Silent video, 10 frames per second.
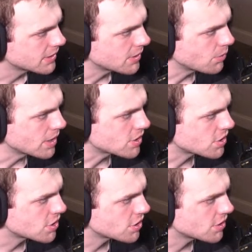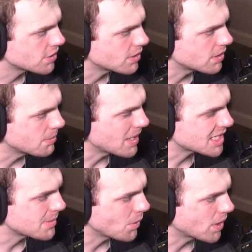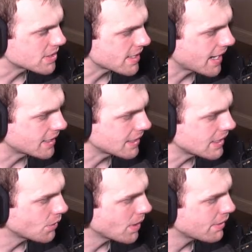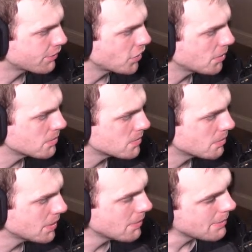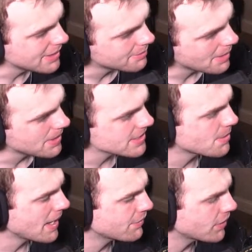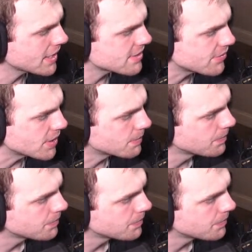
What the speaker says: which makes me want to kind of lean away from, but maybe that's a bad philosophy.